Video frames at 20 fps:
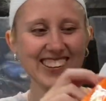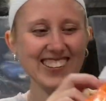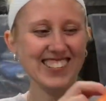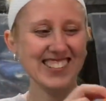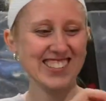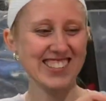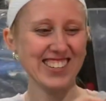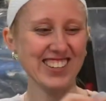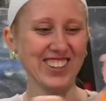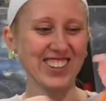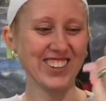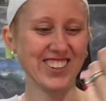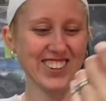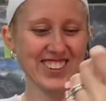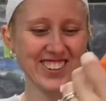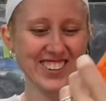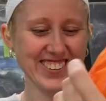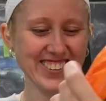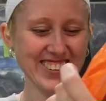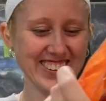
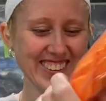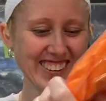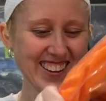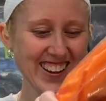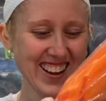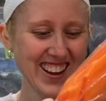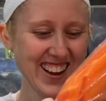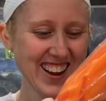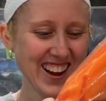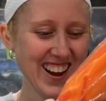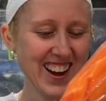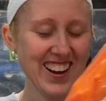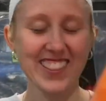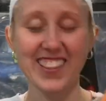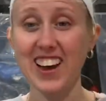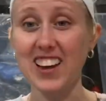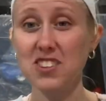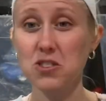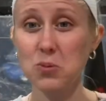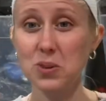So,
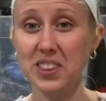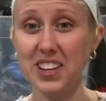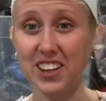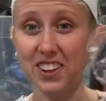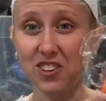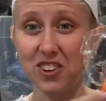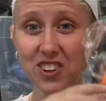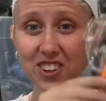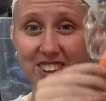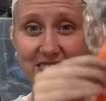That's what they look